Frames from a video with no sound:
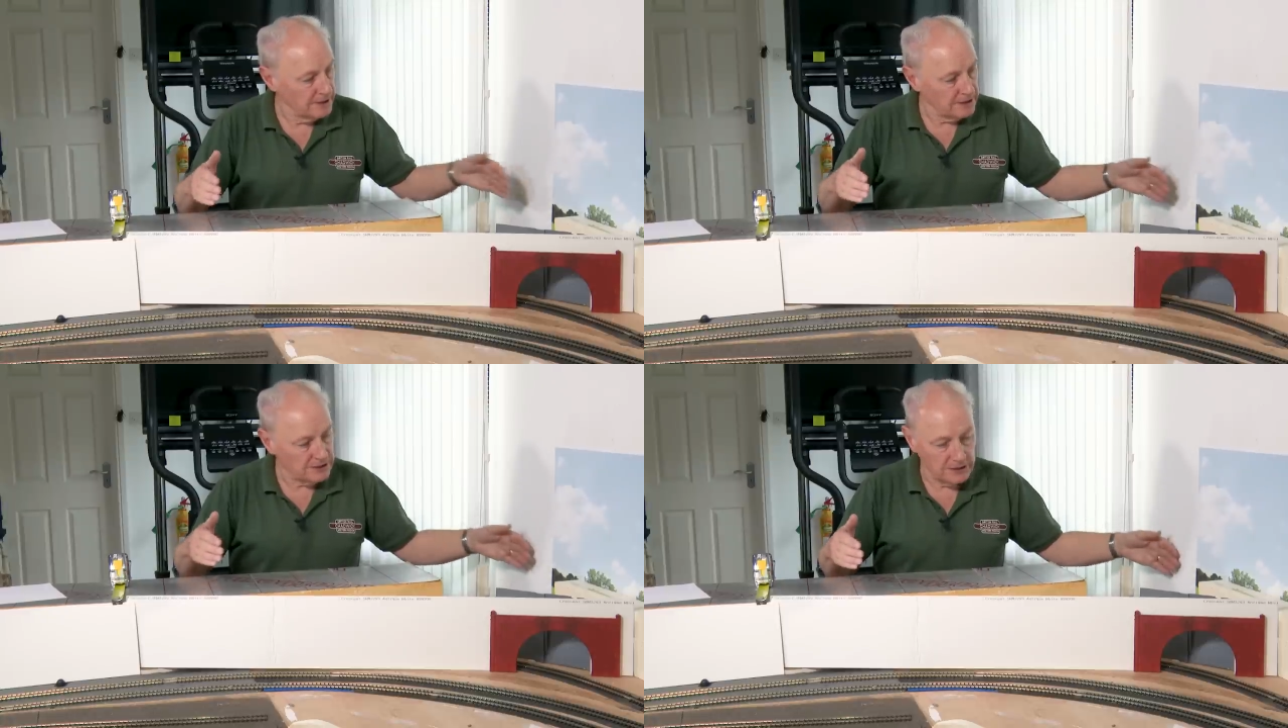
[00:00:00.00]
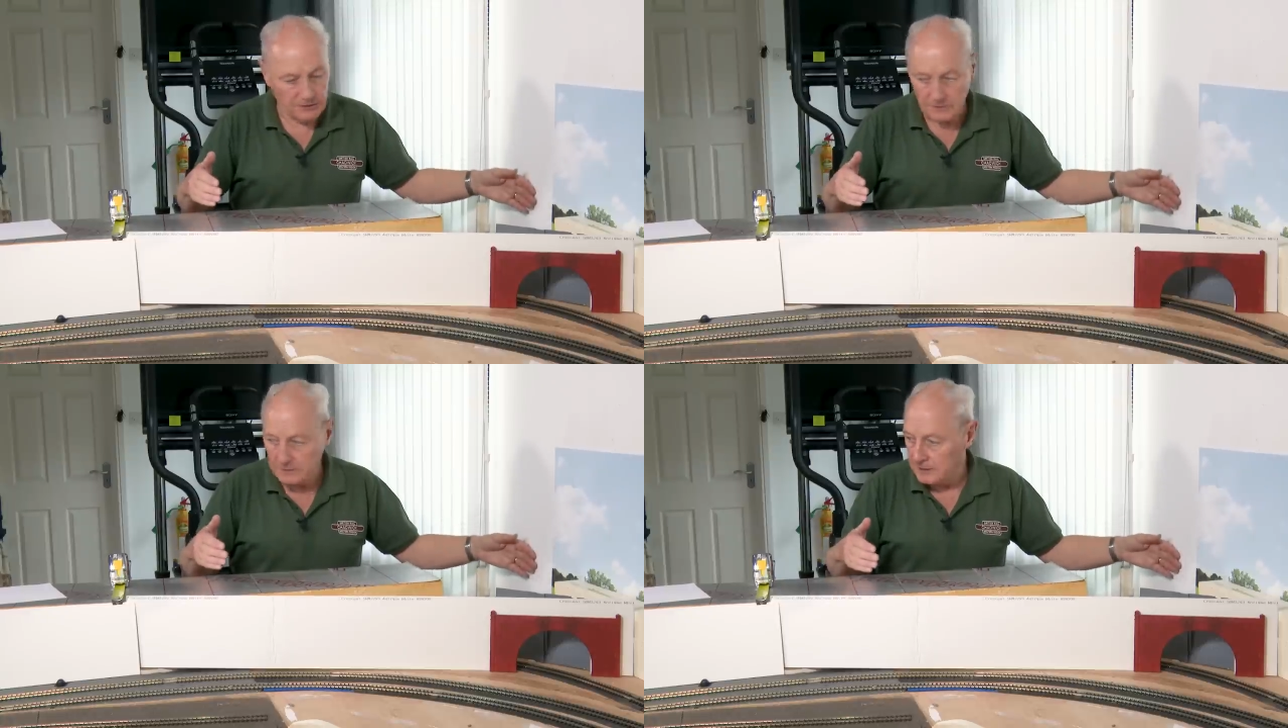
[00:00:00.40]

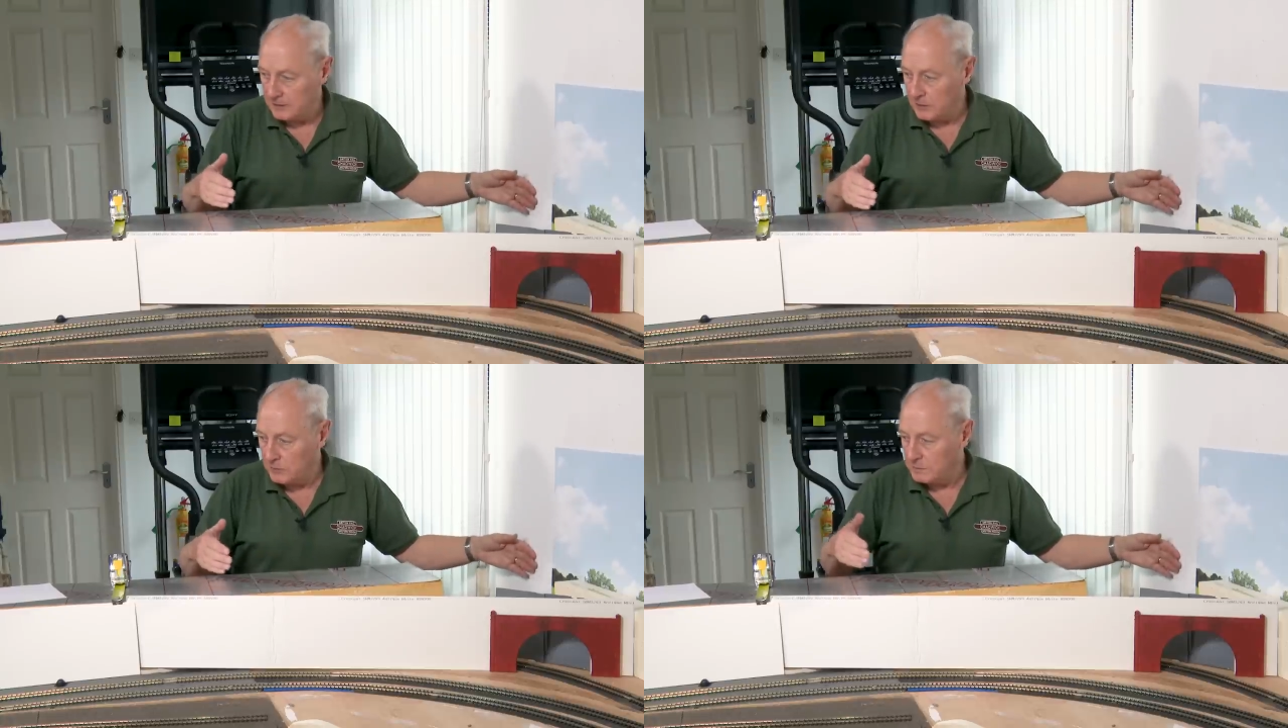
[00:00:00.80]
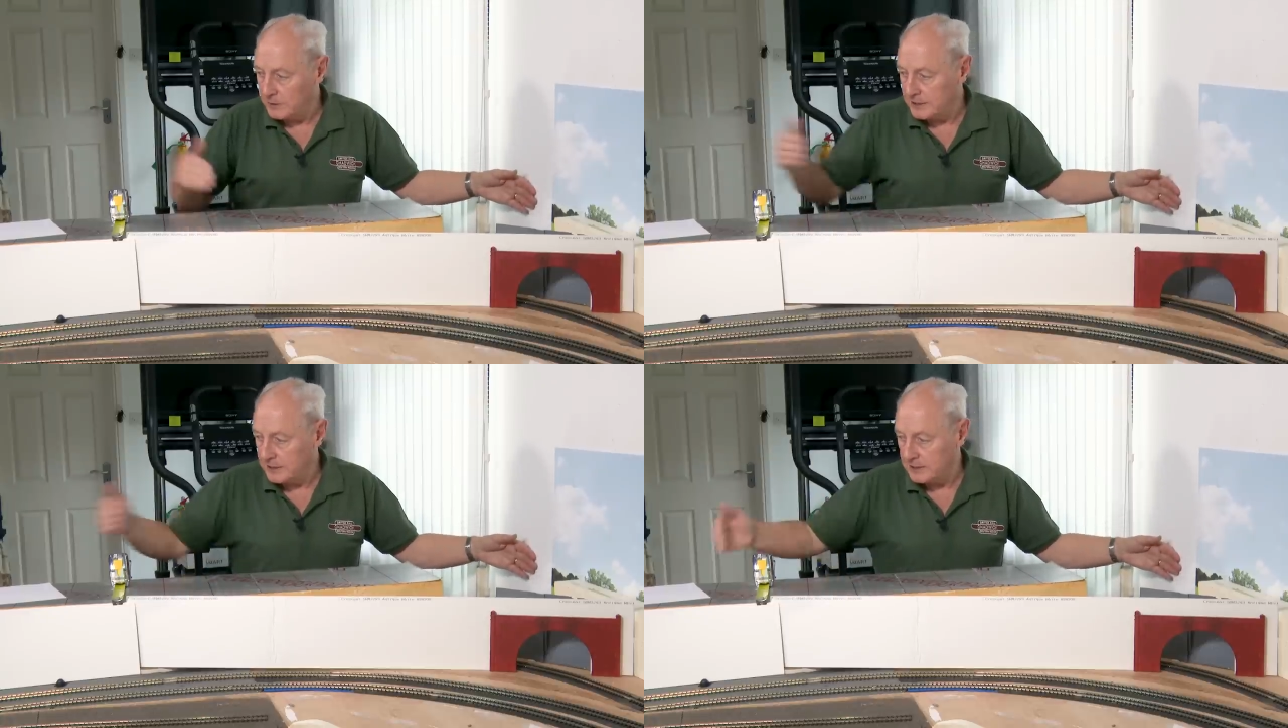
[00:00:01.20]
So in old
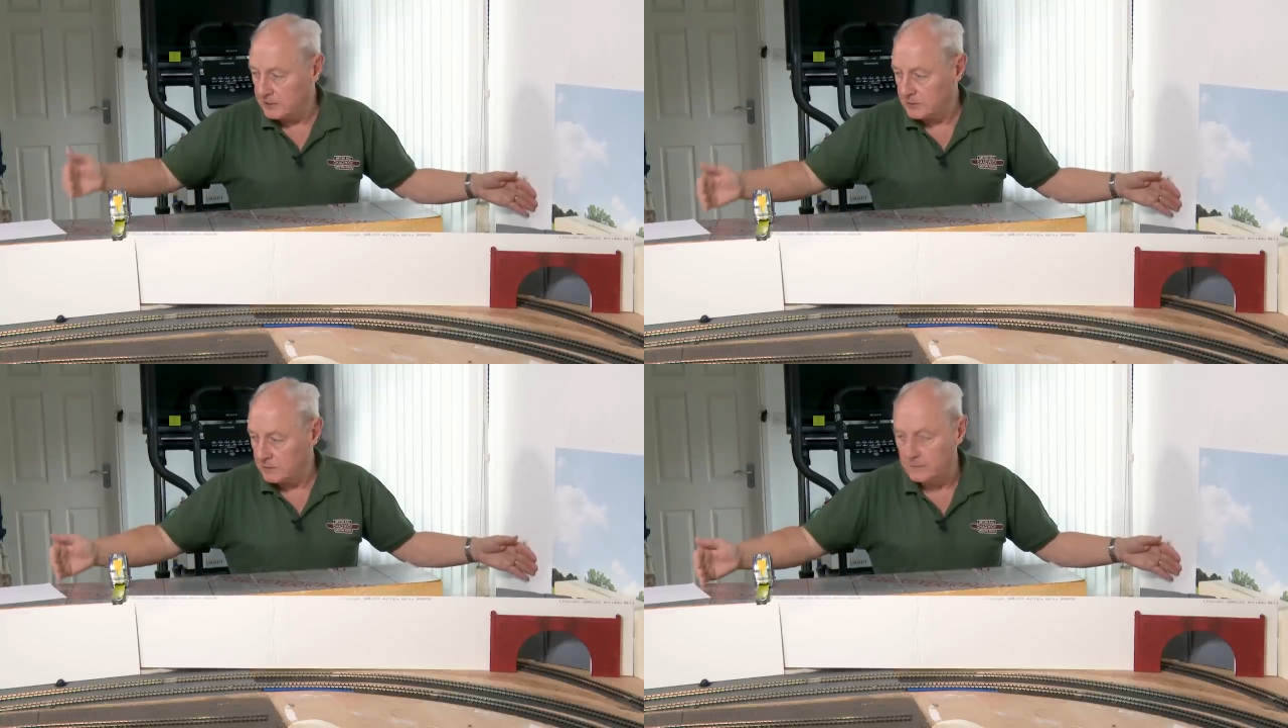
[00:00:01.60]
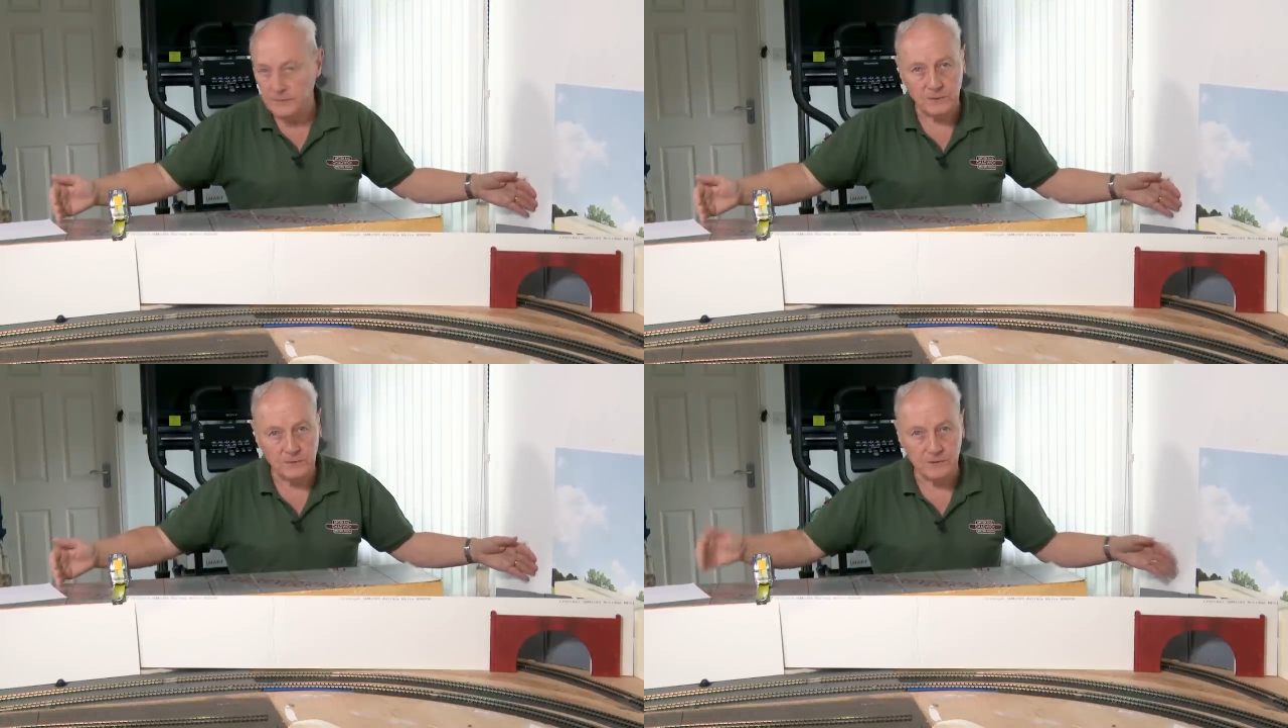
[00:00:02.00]
money it's sort of
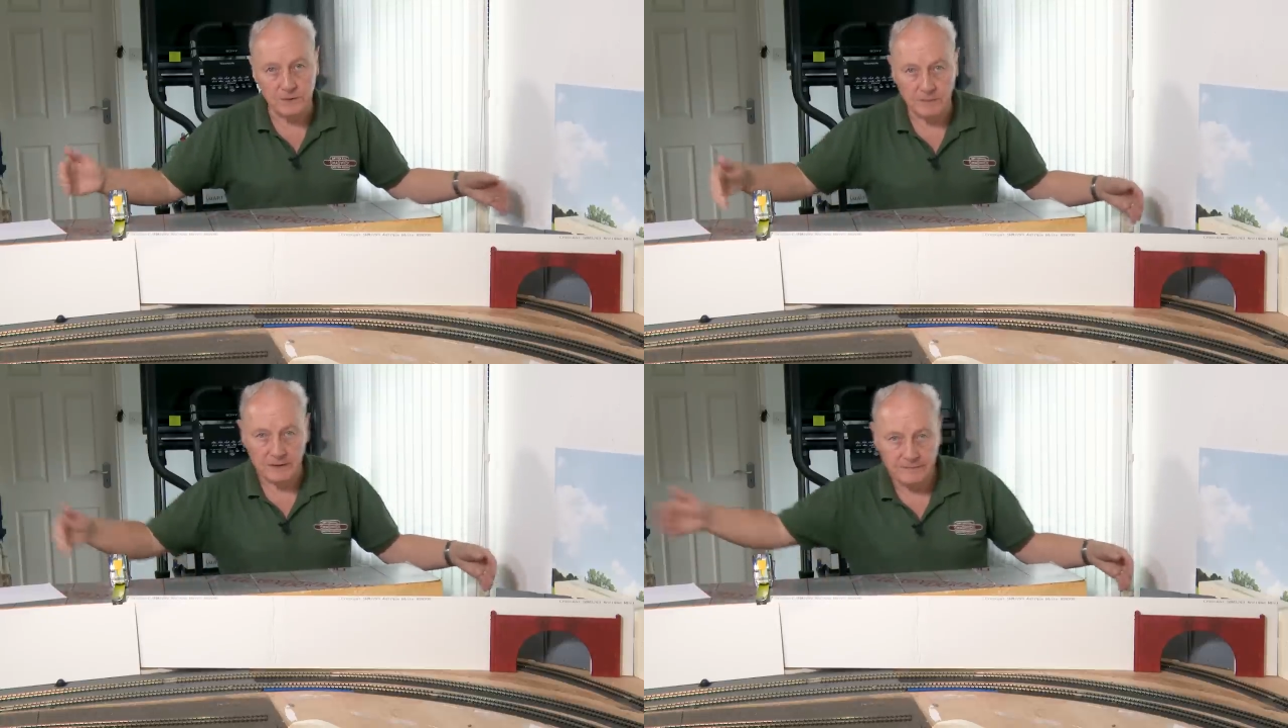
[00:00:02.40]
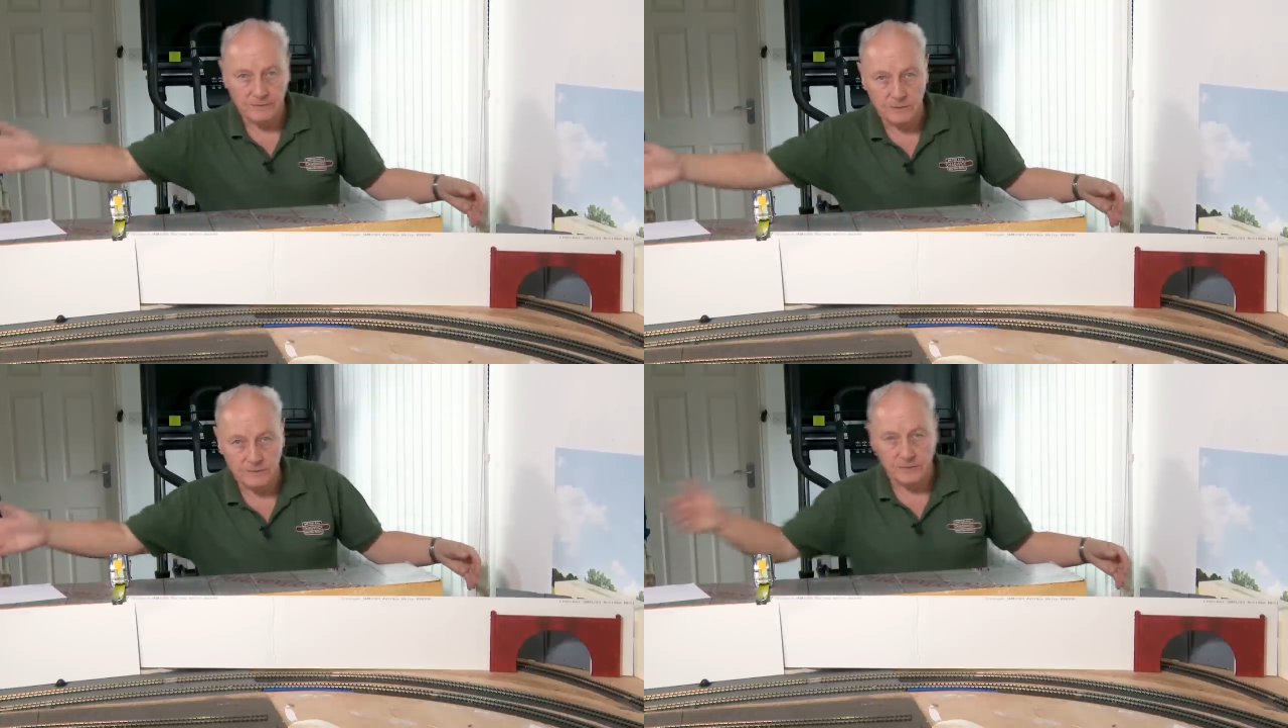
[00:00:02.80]
4 foot by
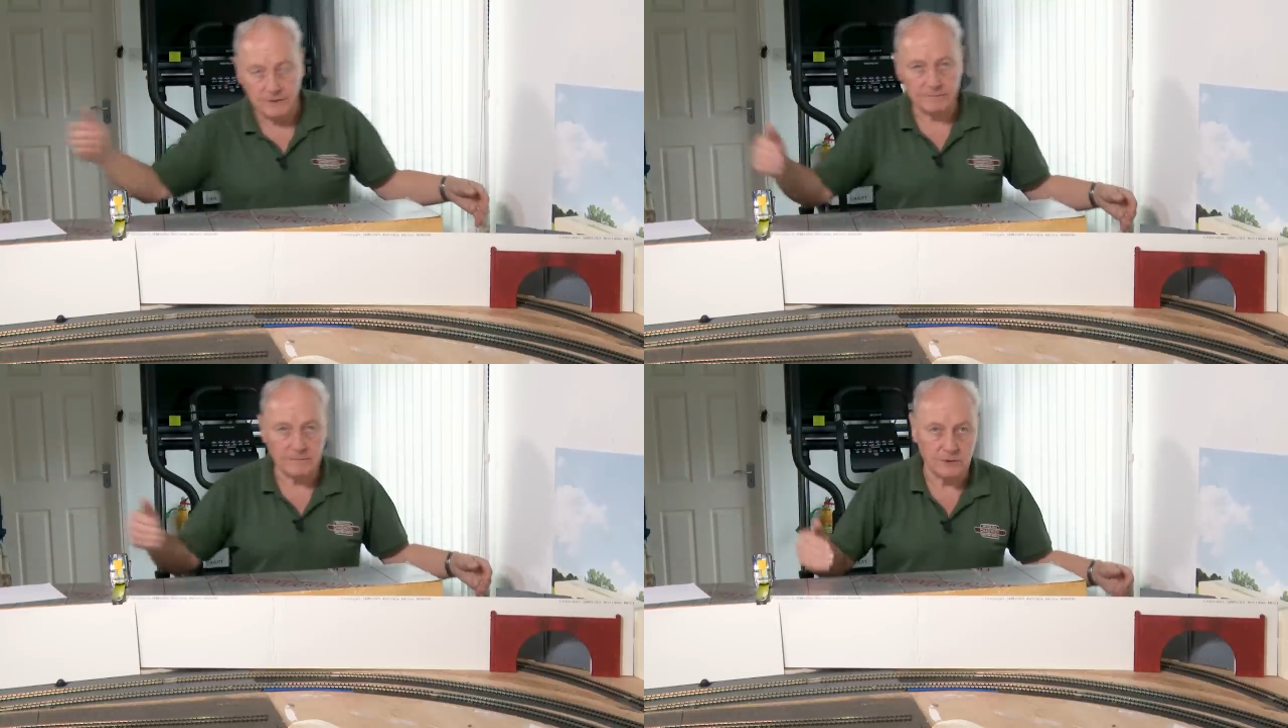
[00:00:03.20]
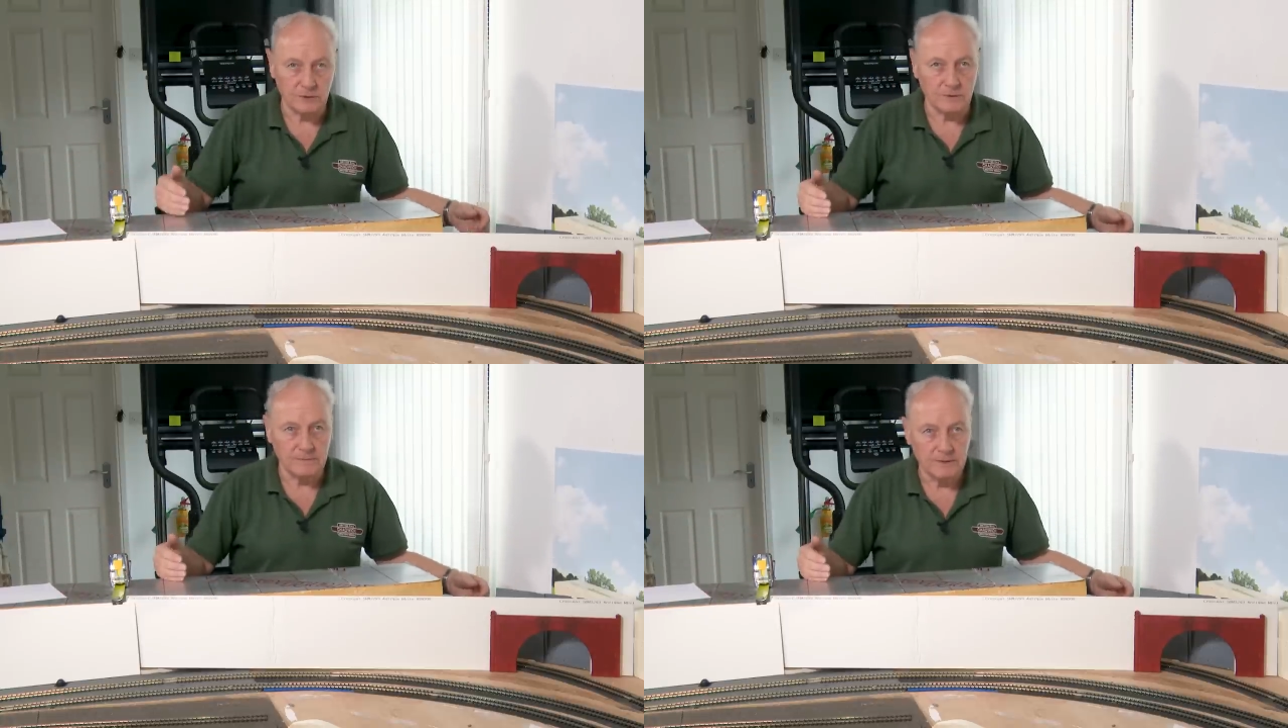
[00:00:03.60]
4 foot,
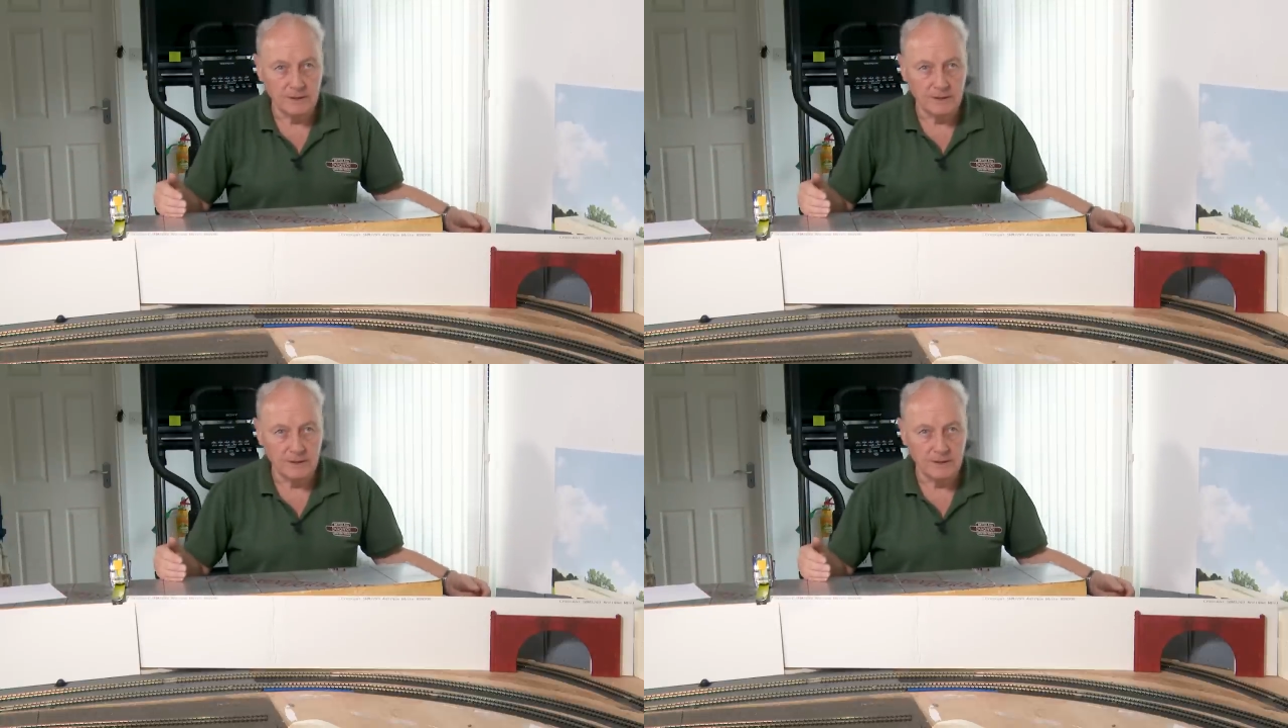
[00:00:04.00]
or